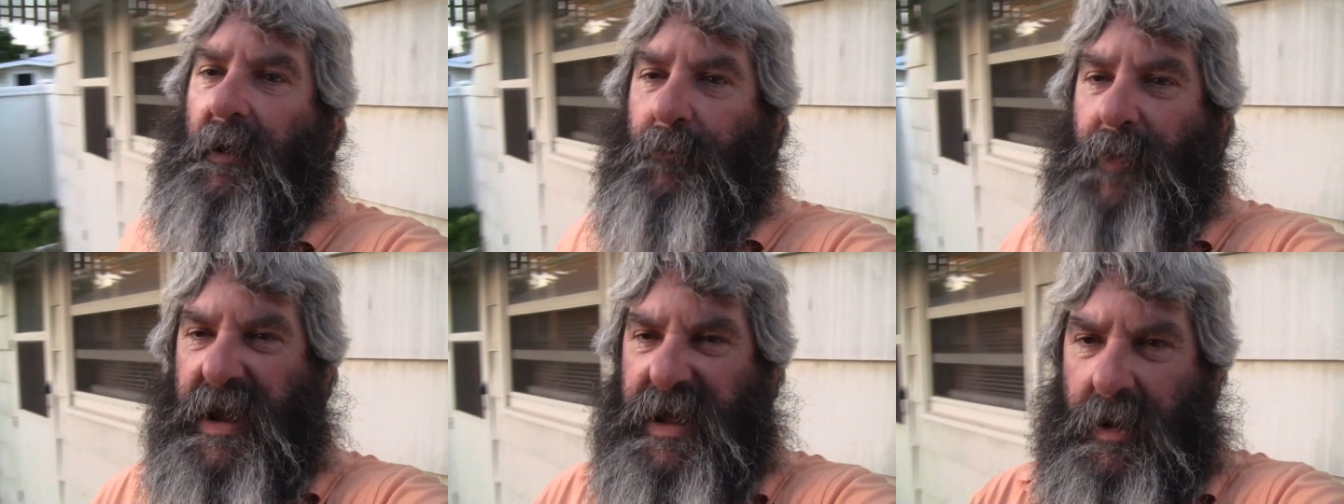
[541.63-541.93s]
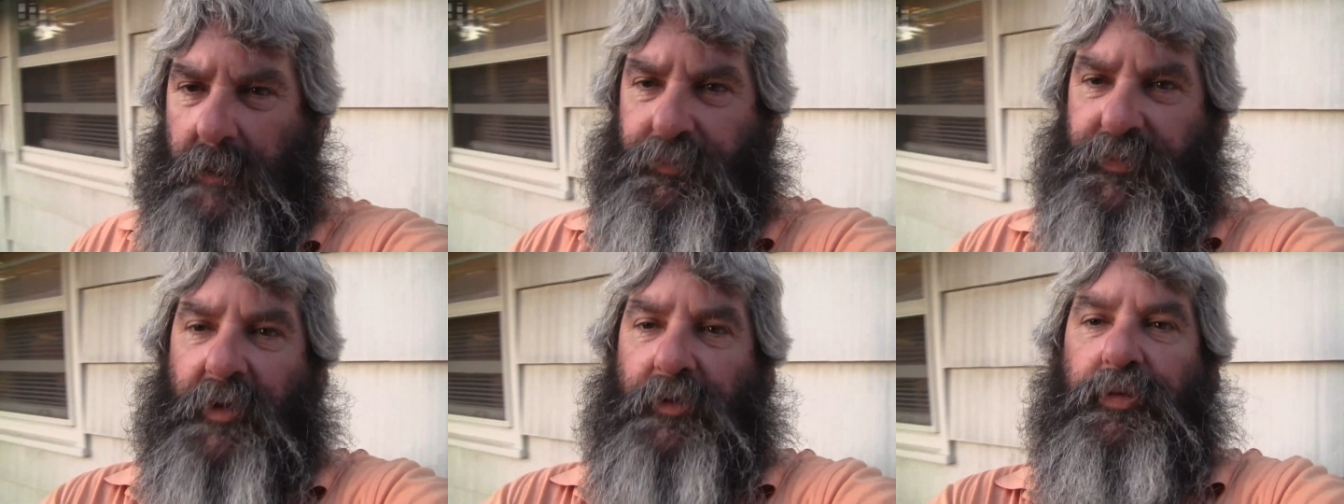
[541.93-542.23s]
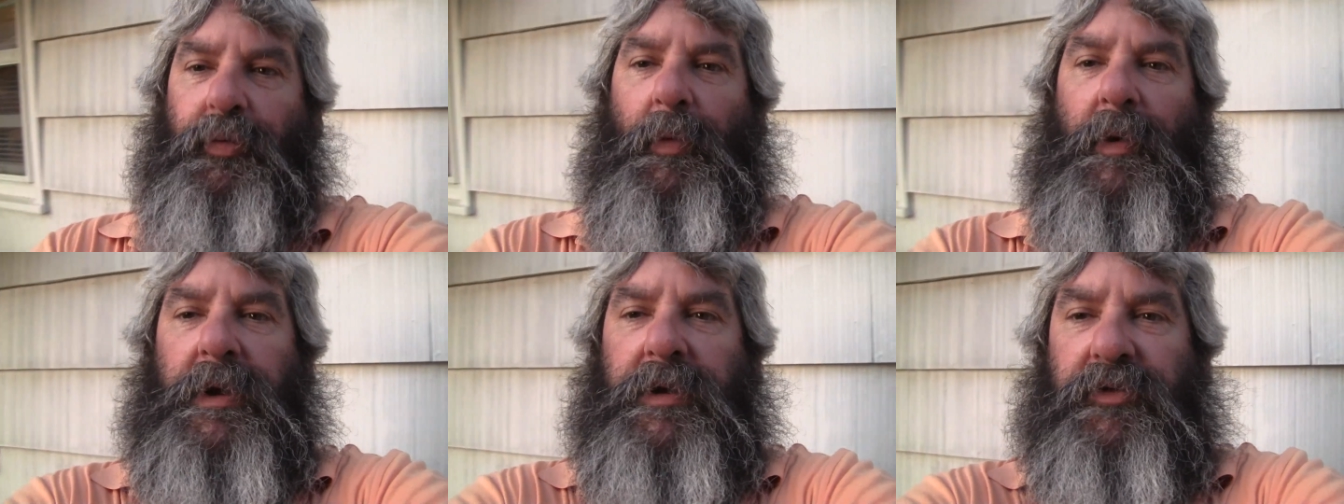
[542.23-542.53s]
Made up
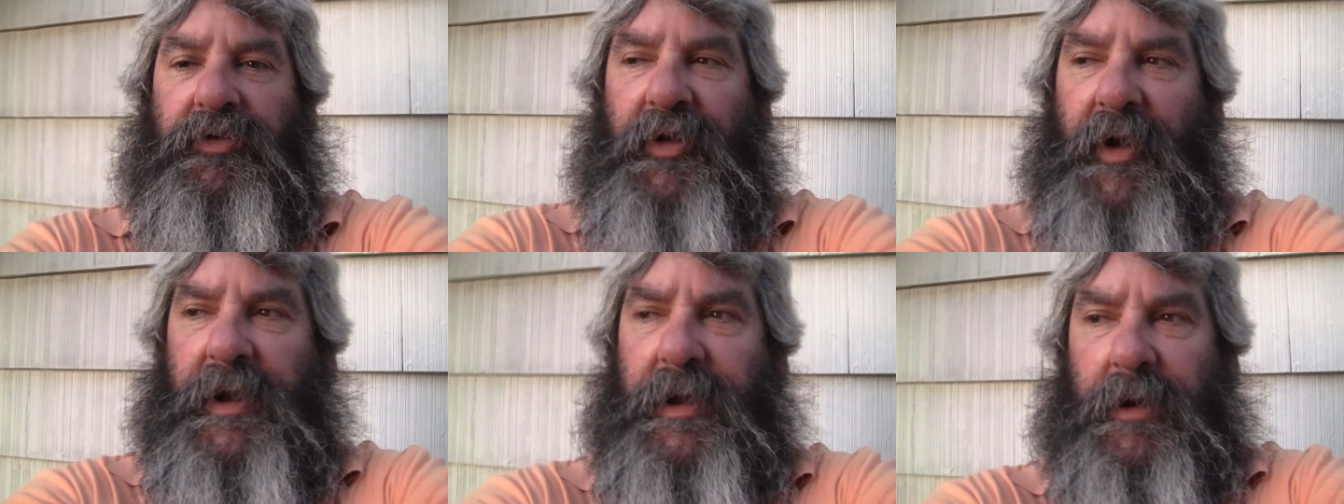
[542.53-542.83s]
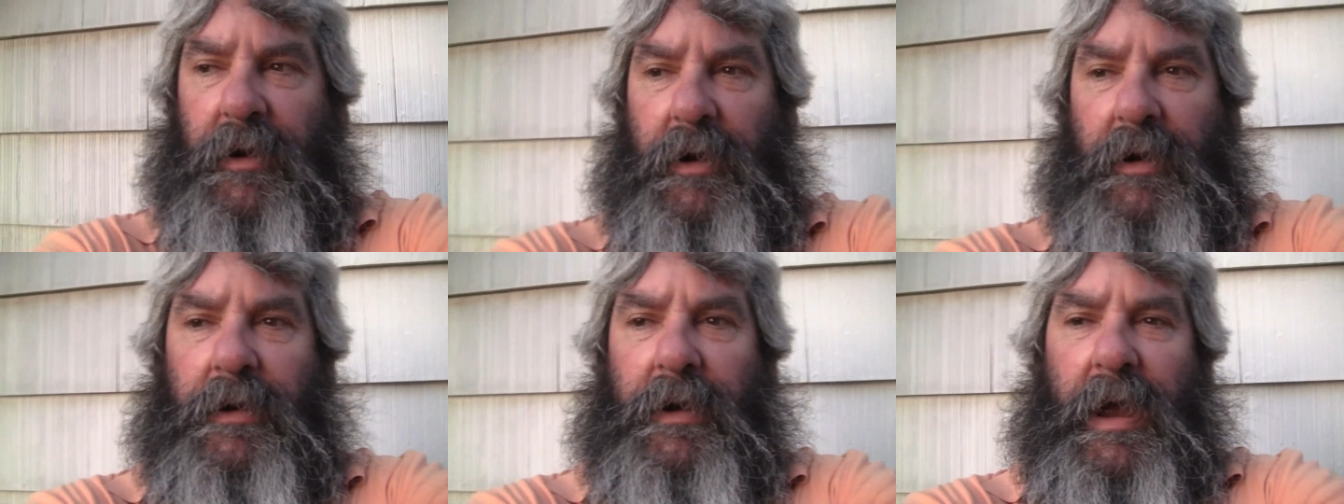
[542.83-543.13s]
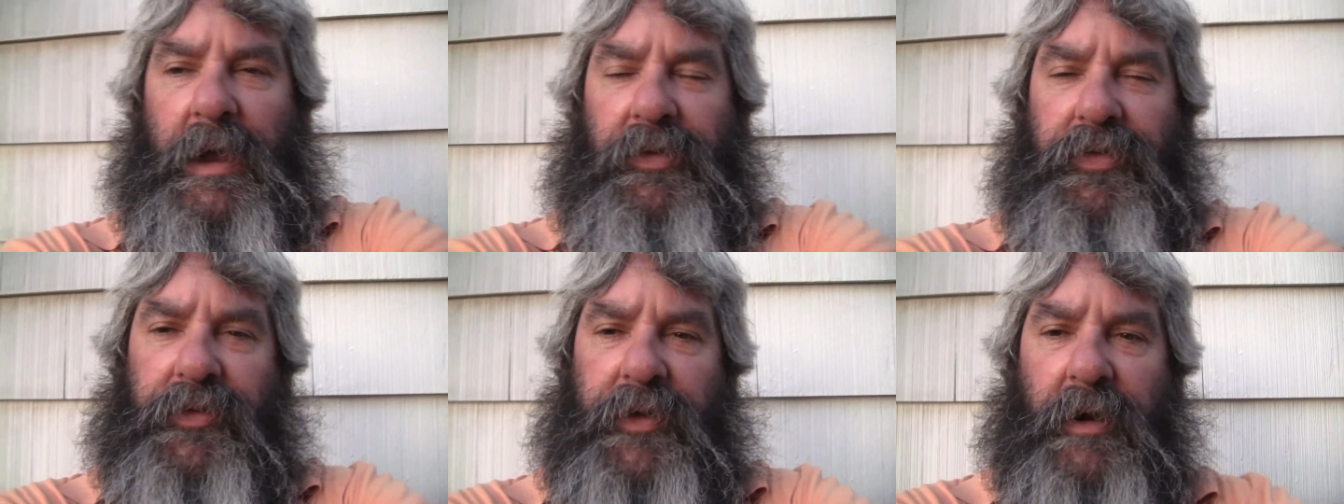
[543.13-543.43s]
this one dinner.
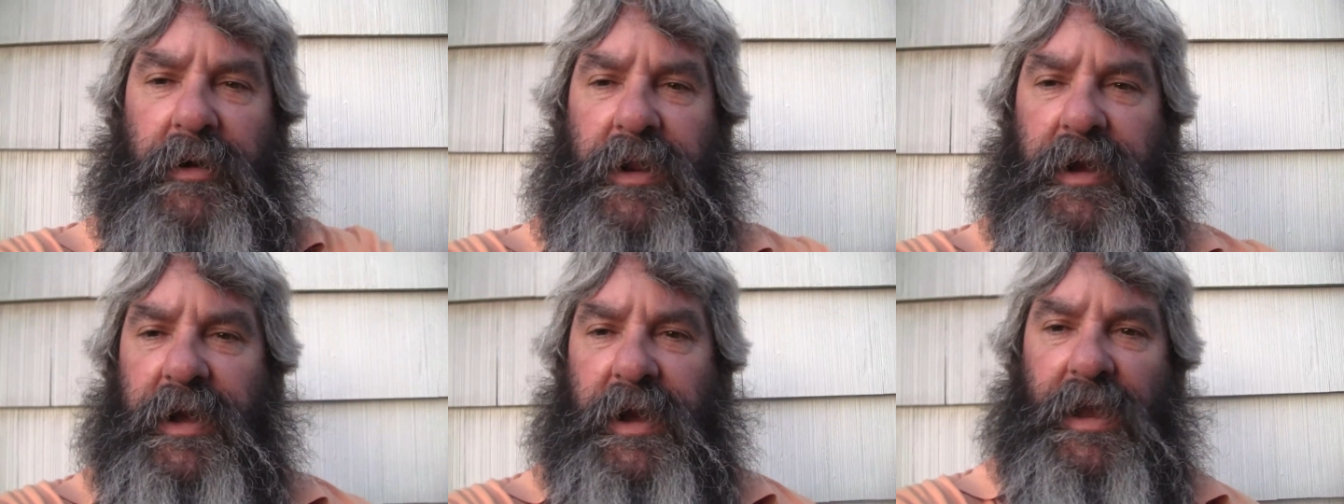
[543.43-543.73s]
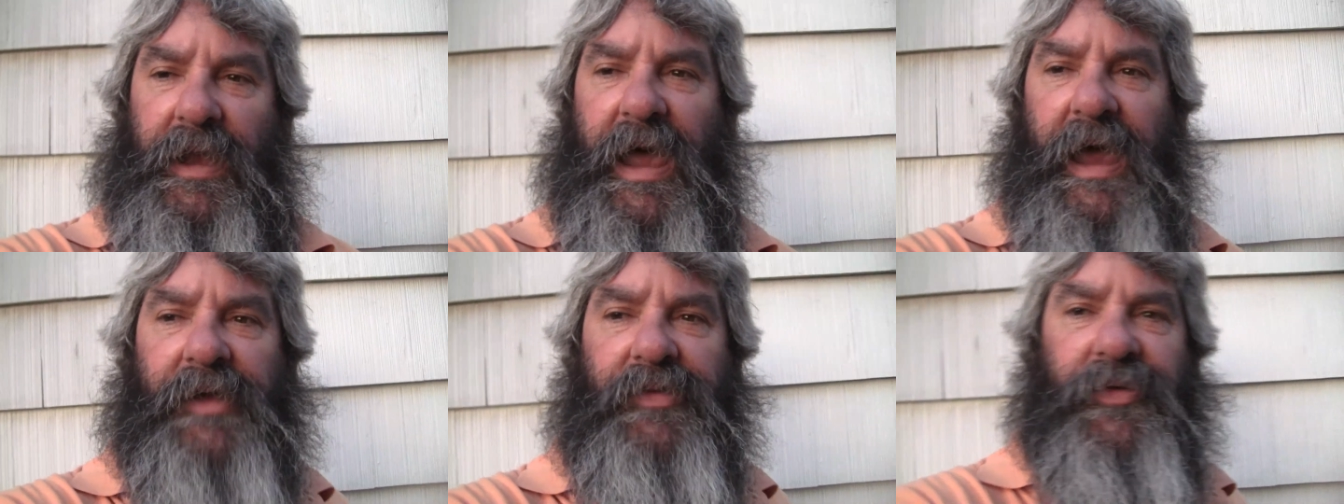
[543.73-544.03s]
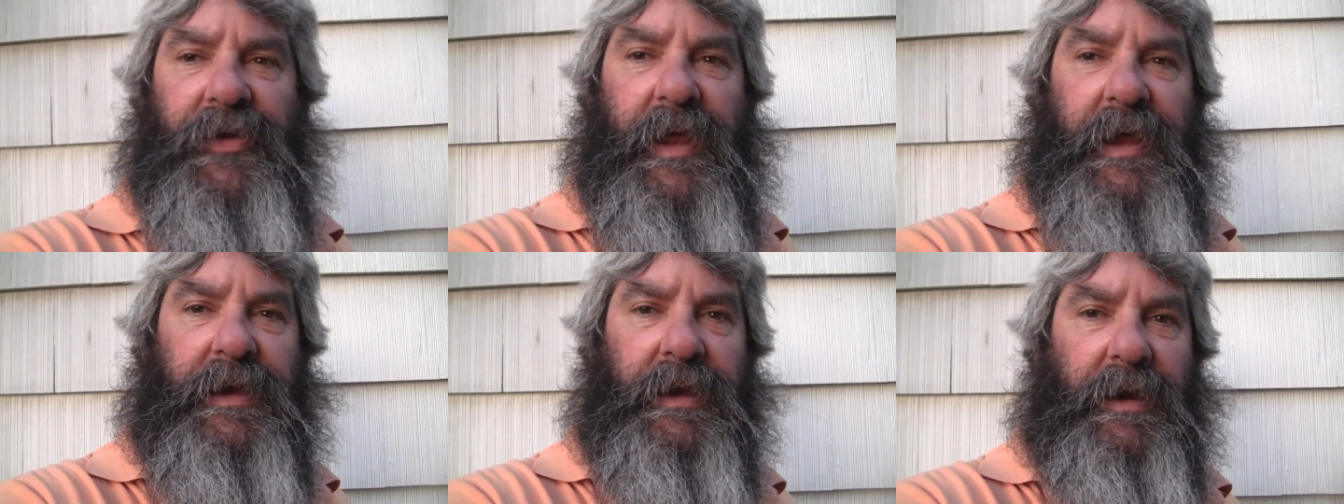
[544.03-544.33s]
I started it
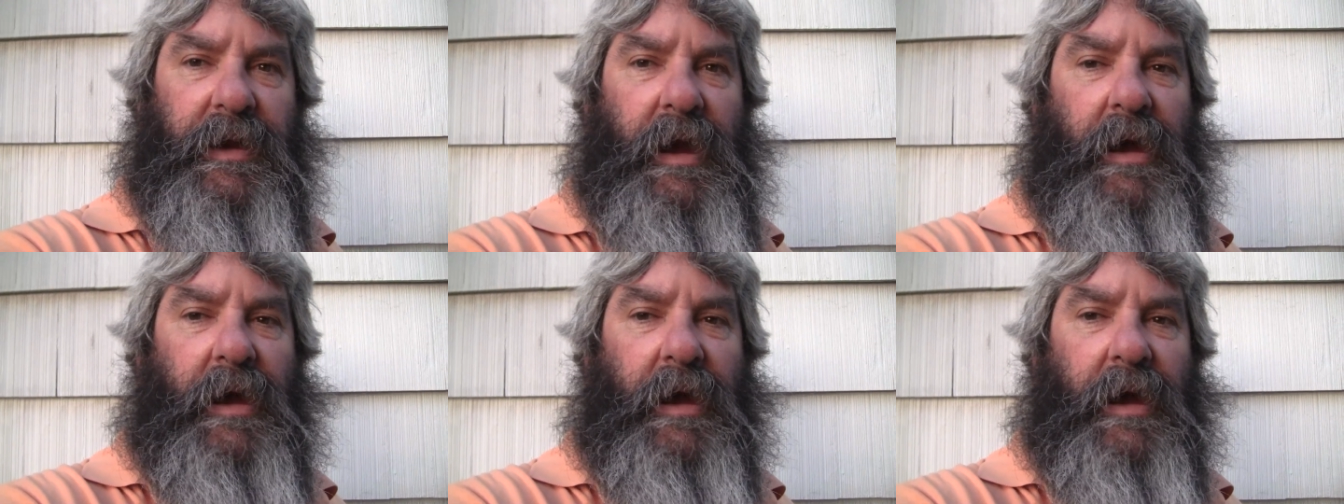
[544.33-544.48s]
last night in